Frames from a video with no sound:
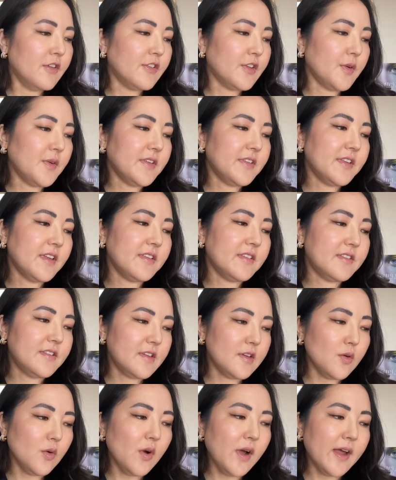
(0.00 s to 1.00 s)
So it says,
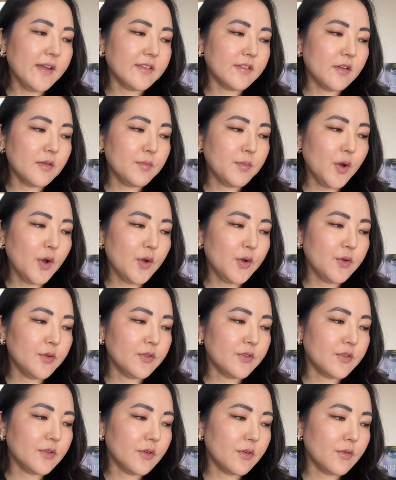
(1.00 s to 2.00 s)
Dior has
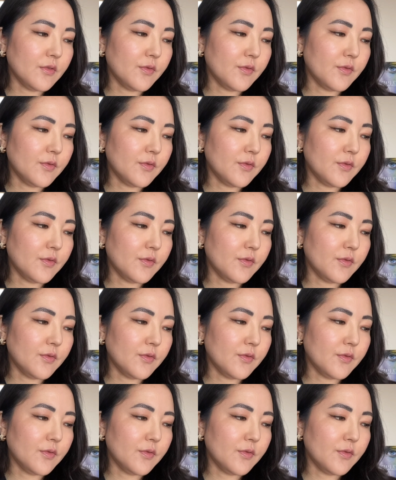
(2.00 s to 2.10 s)
composed